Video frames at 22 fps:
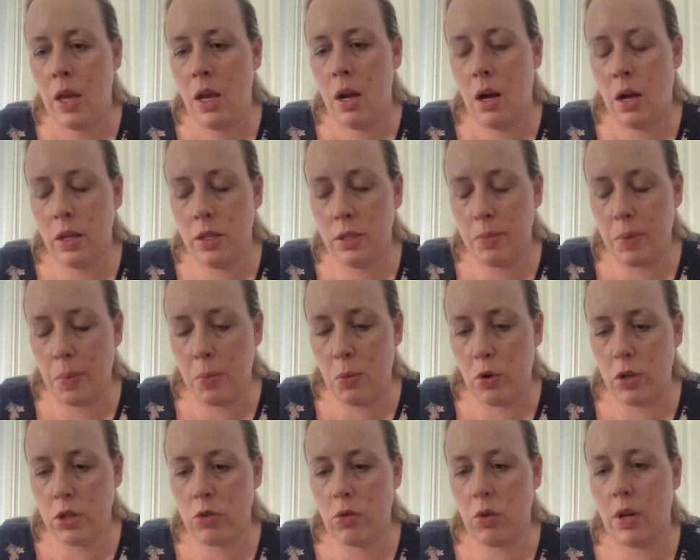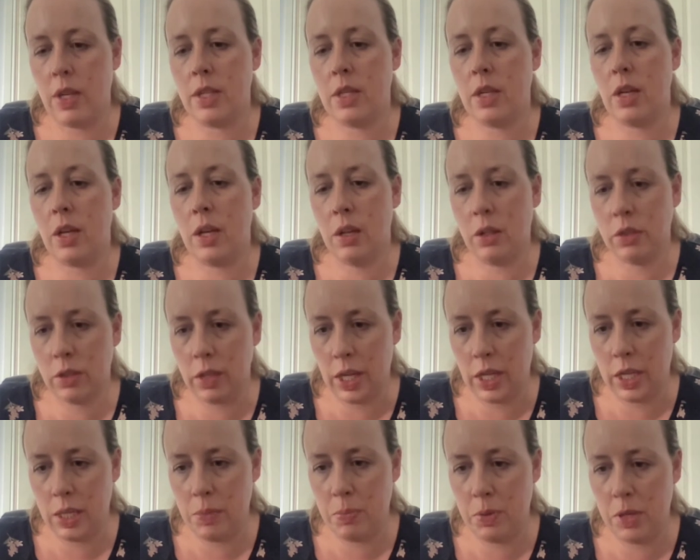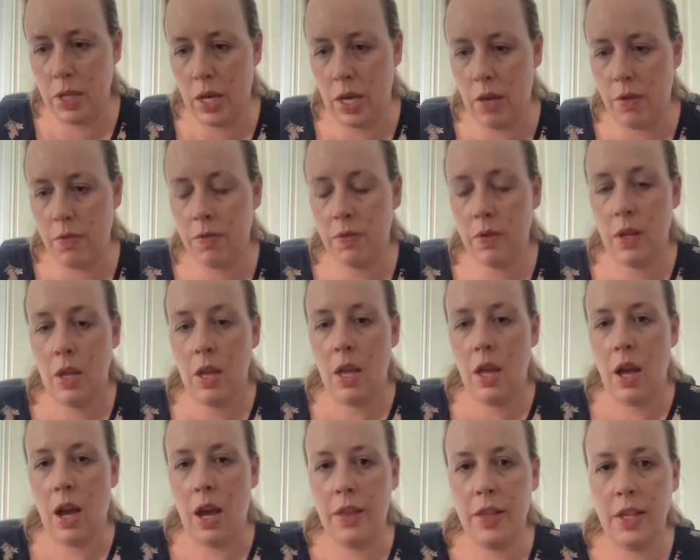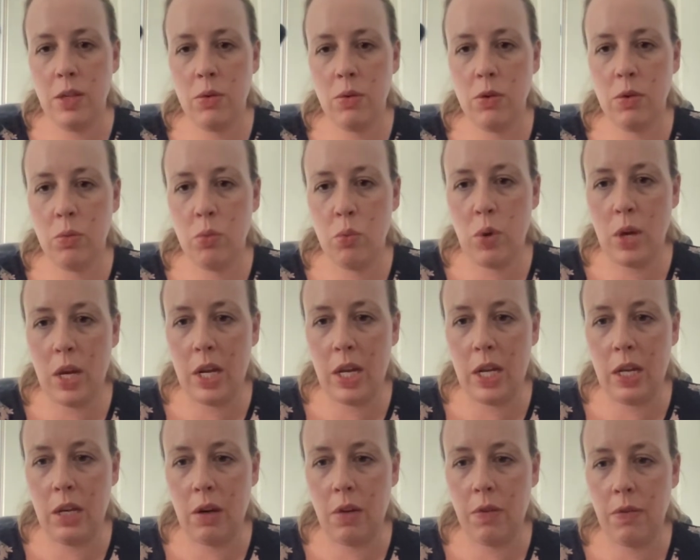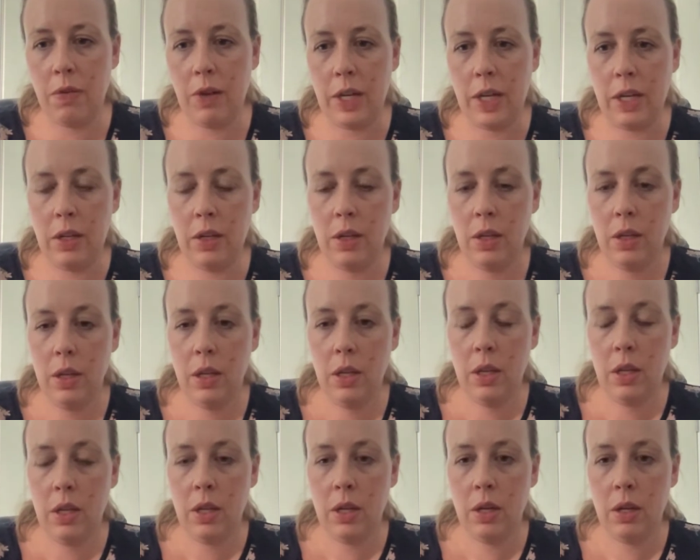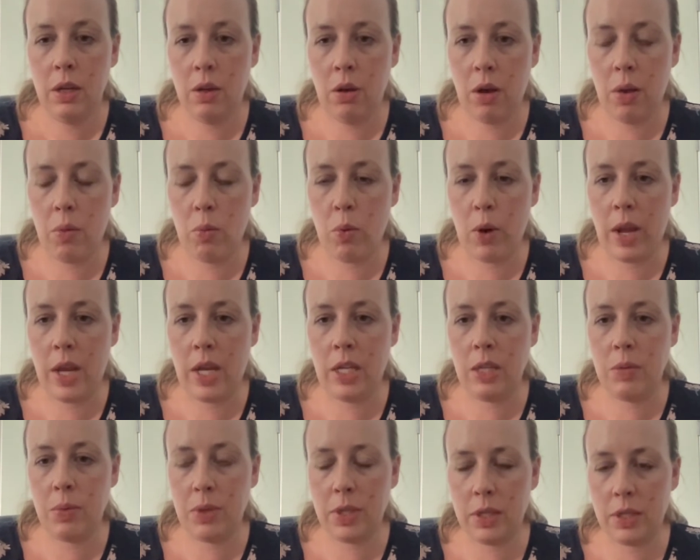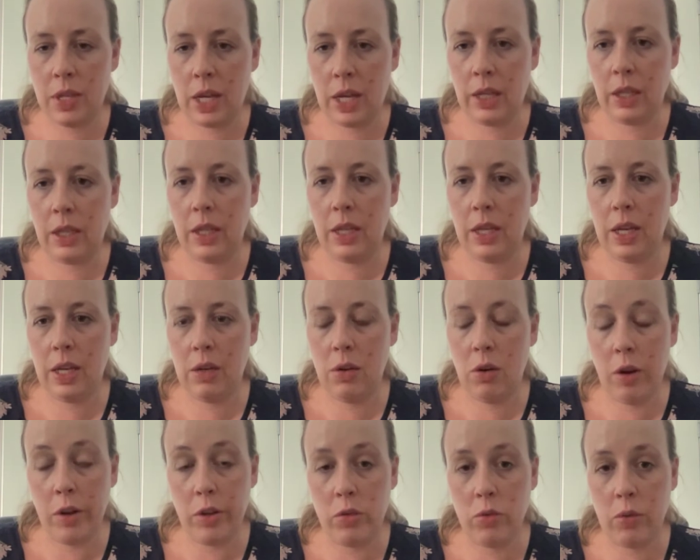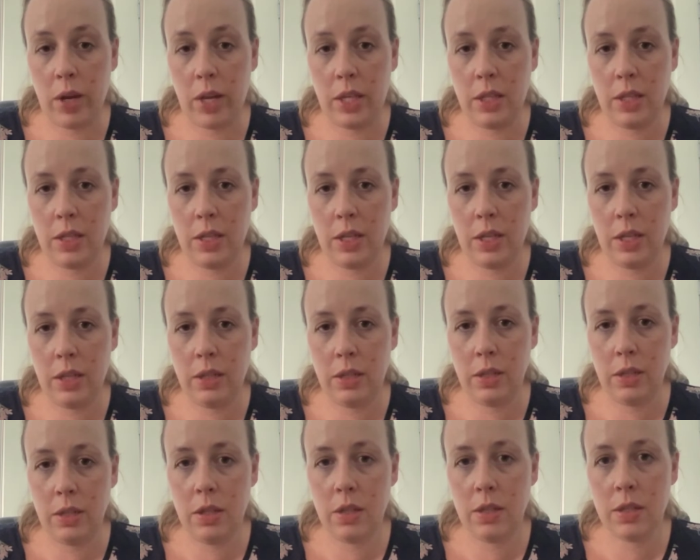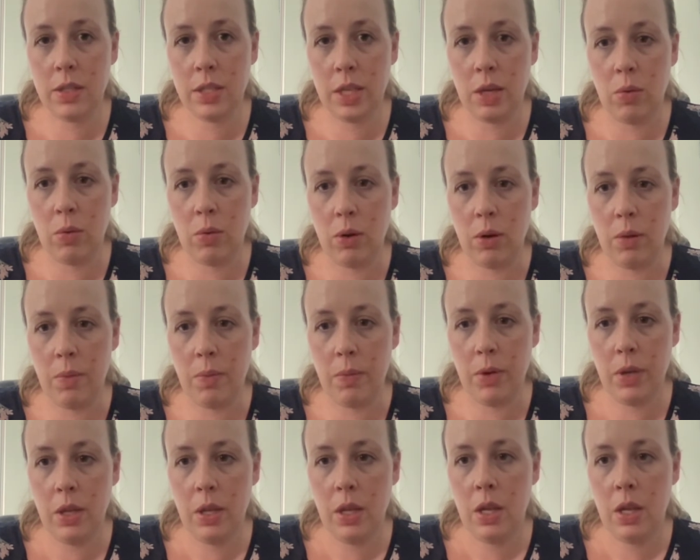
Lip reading: under my moisturiser and under SPF. And this was a really lovely, lightweight but sank in, hydrating serum.